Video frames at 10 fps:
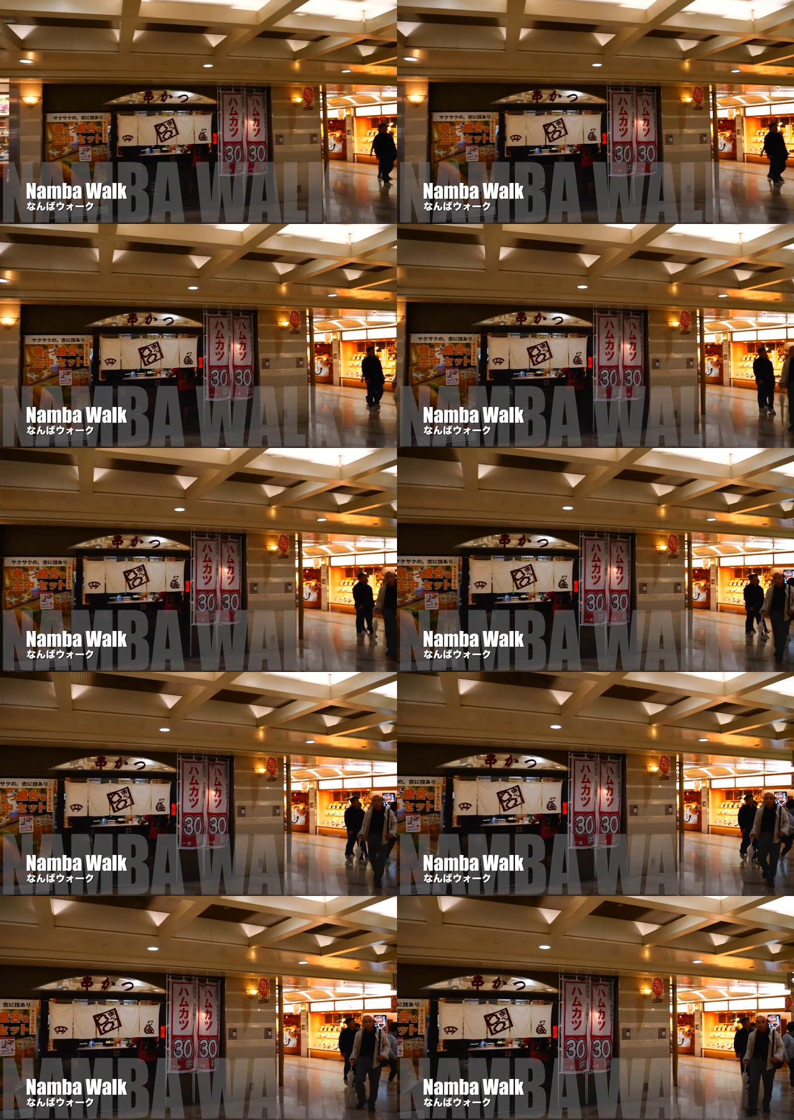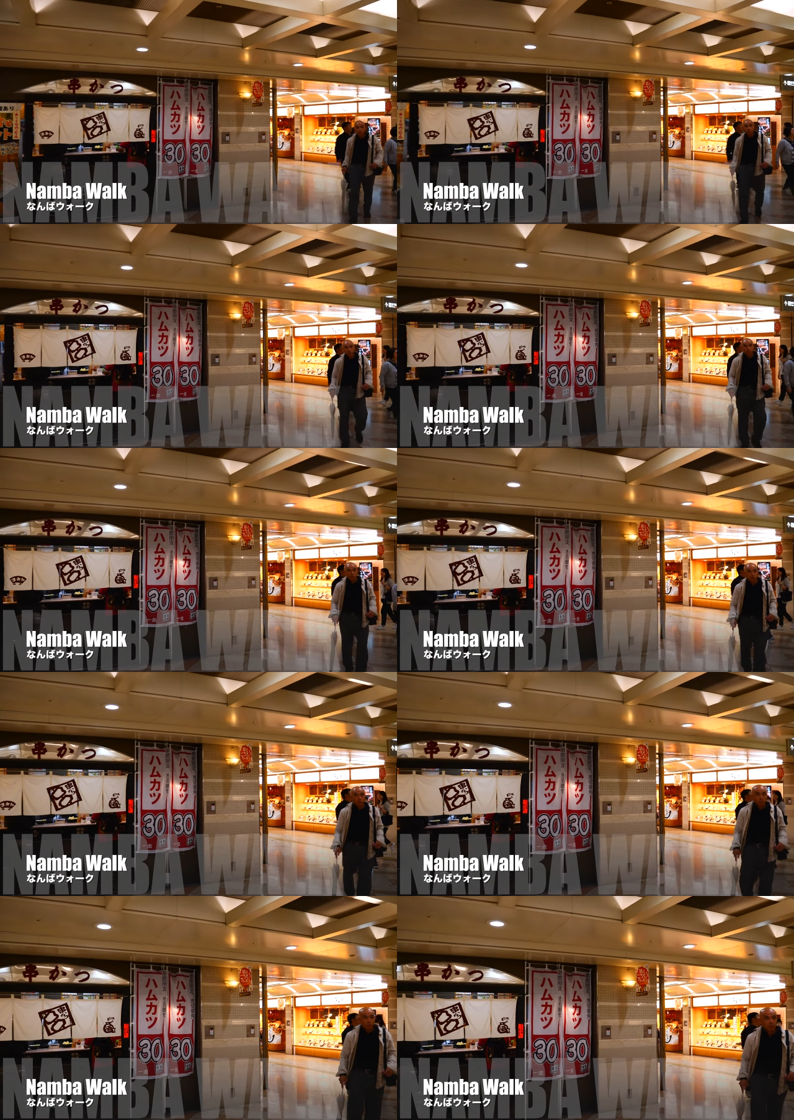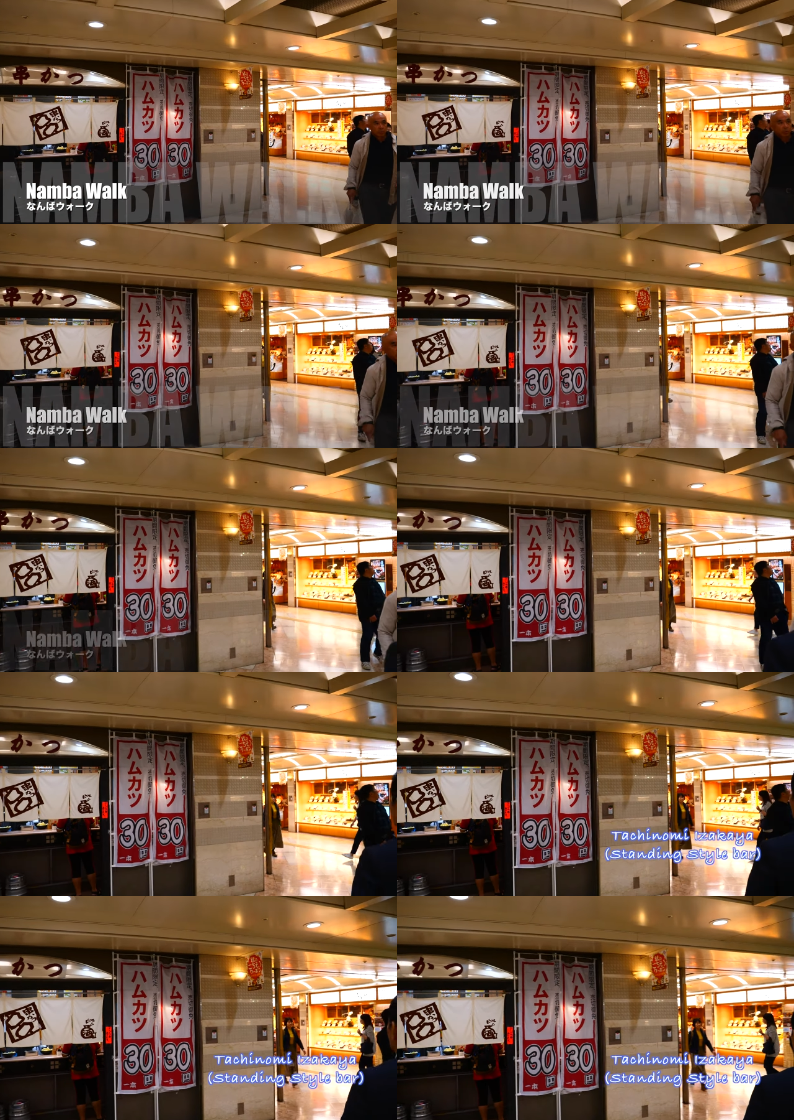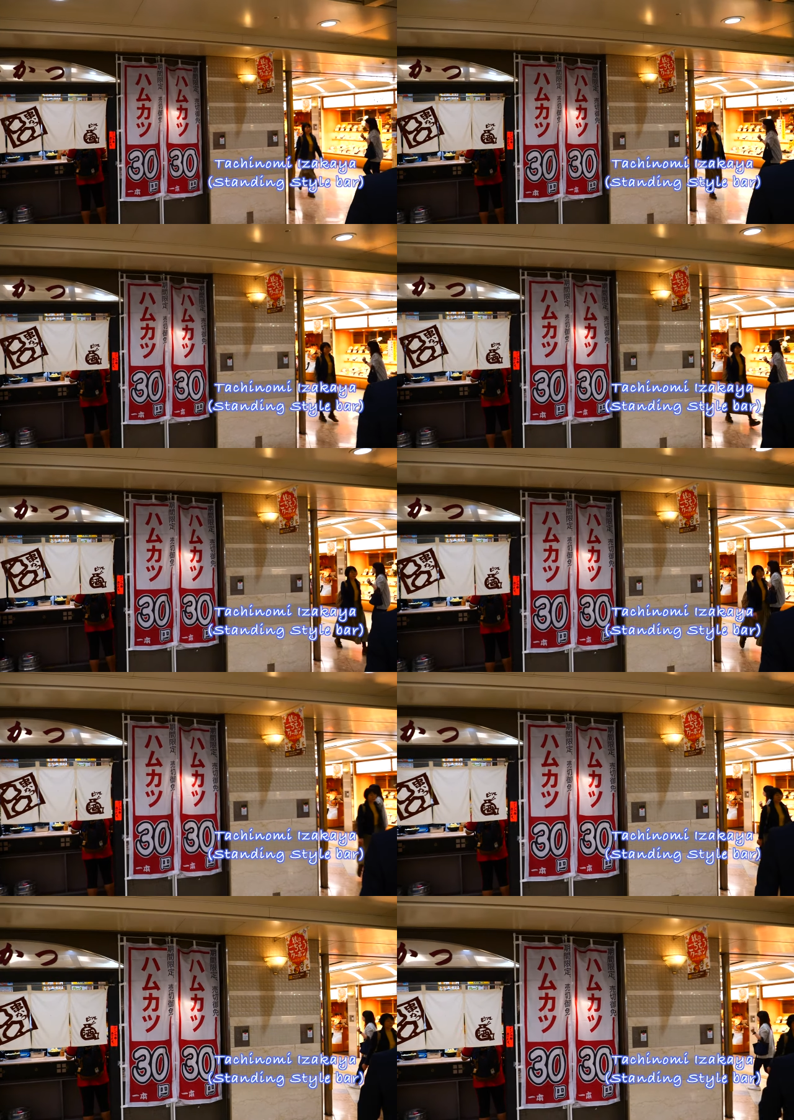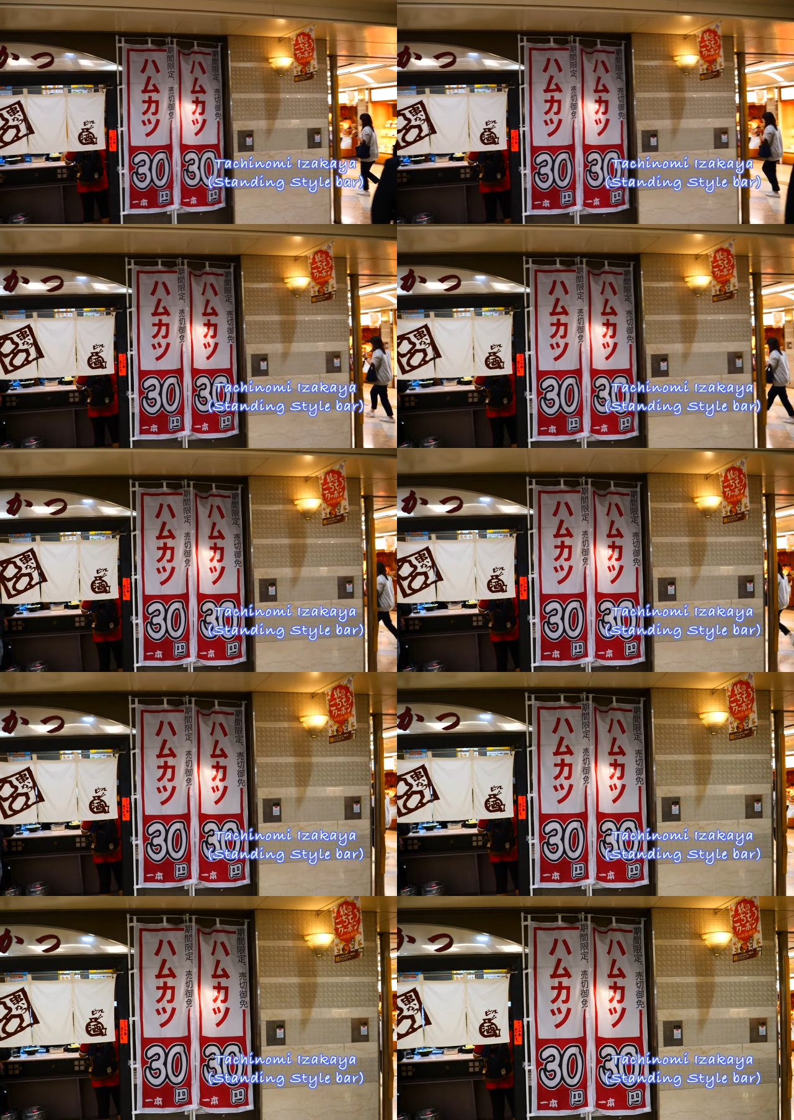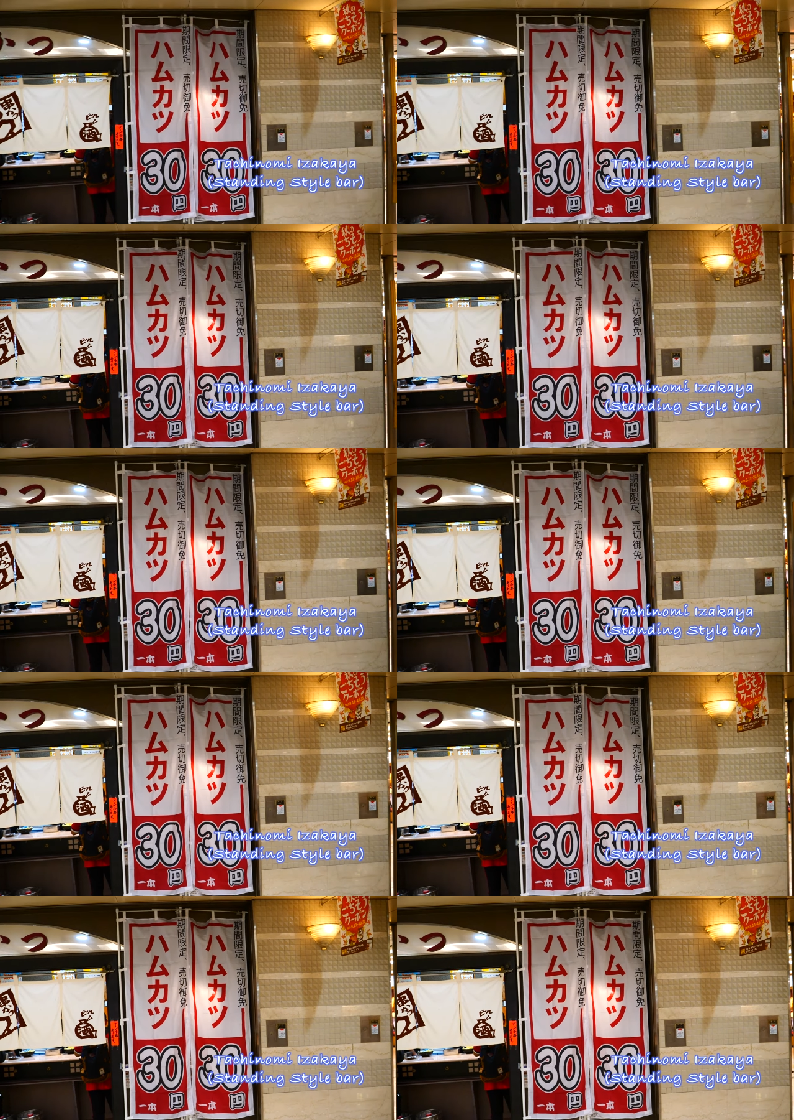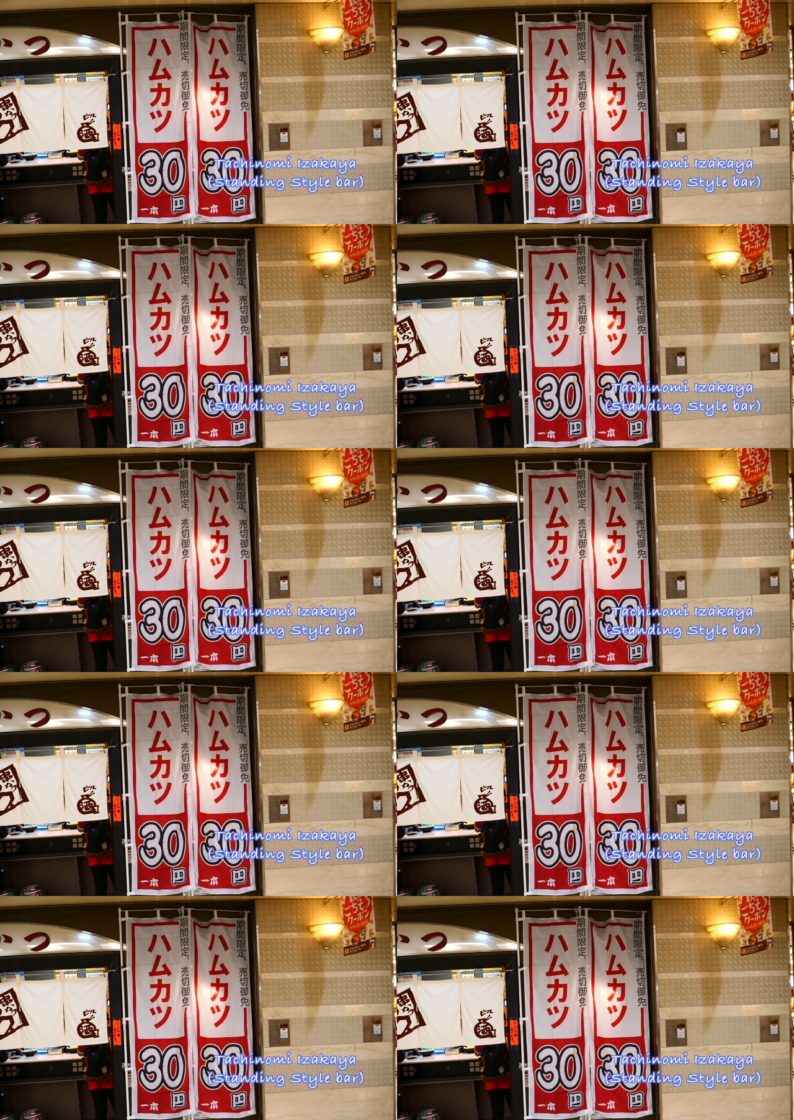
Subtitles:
(no speaker visible)